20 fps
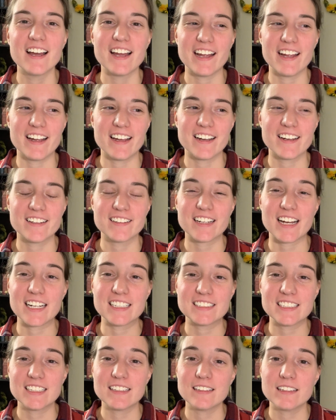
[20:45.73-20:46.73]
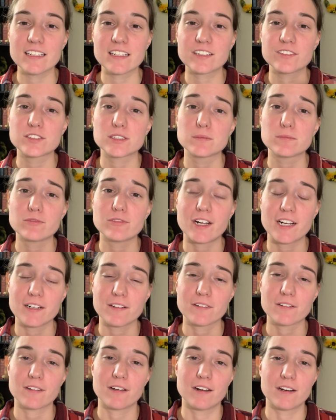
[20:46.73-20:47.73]
And I did think of some
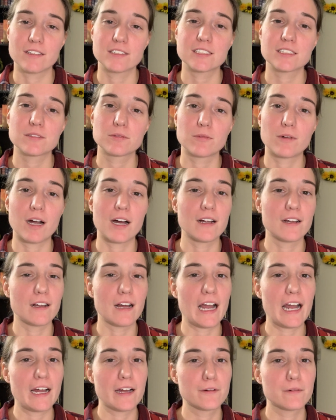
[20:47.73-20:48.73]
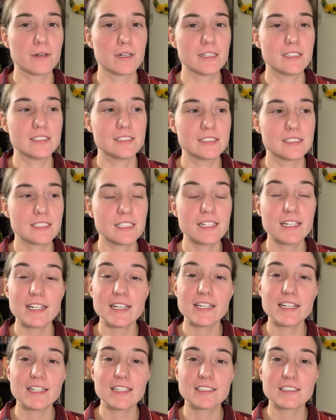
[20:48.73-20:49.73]
final thoughts while I was
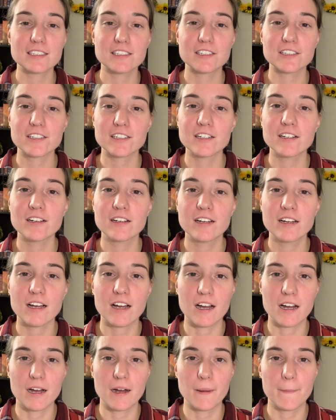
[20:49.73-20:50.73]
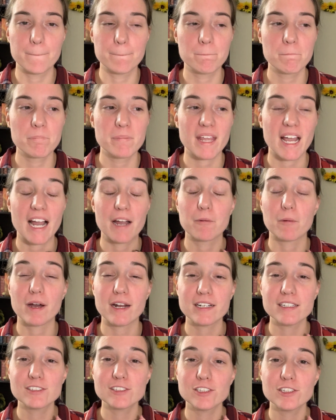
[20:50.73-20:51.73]
eating dinner. I
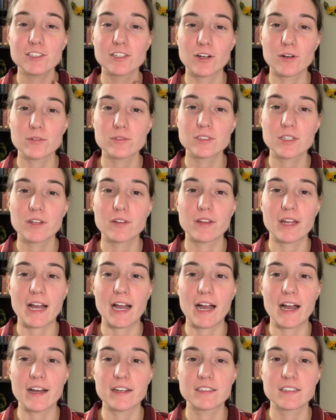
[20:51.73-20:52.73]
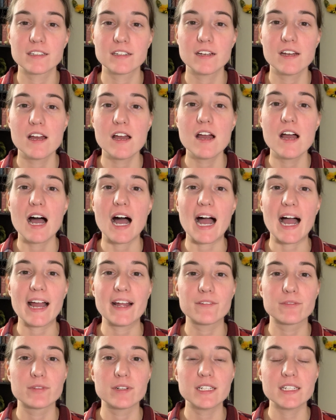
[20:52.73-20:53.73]
wanted to note that I
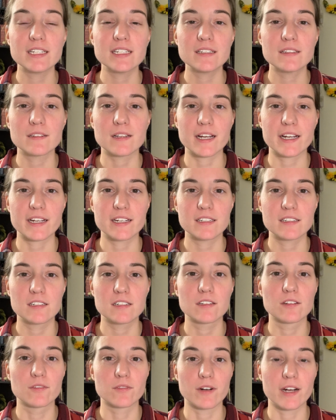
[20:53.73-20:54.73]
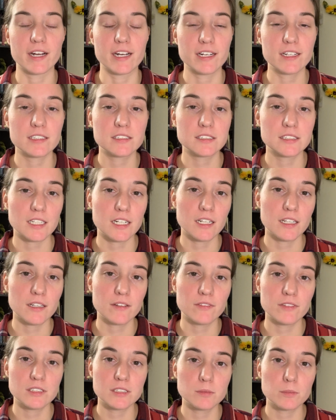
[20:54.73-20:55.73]
really liked the writing style
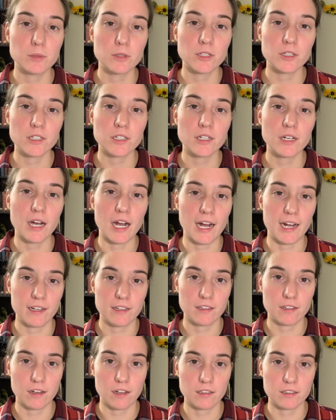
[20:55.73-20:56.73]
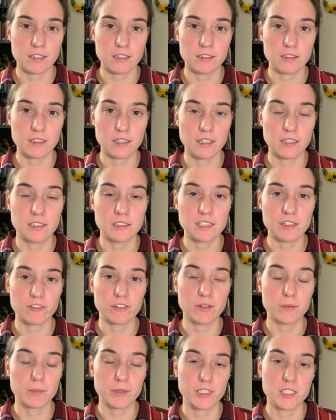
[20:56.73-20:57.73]
of this book. I thought that the
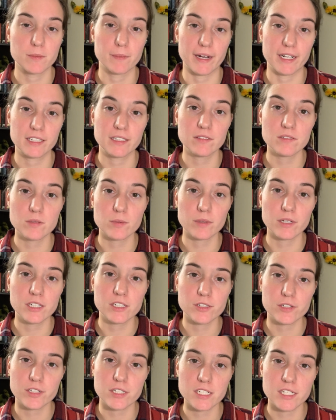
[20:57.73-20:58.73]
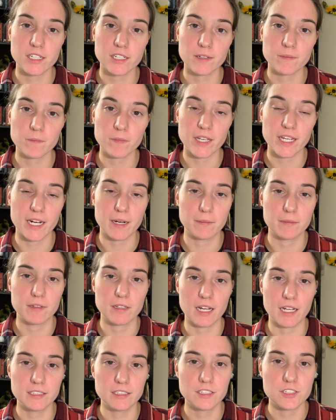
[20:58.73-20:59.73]
different perspectives were interesting, and I'm
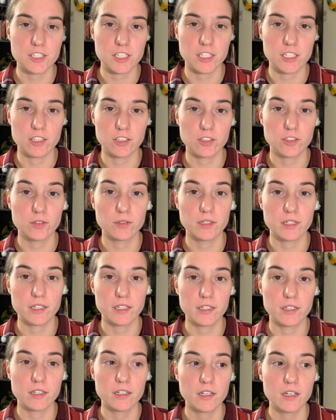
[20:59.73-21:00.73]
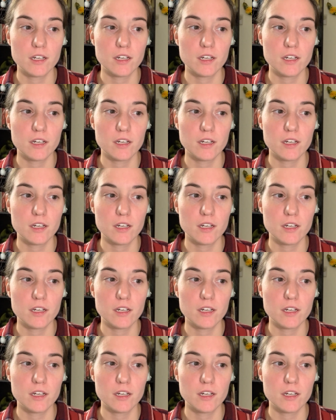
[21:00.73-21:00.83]
glad that she included,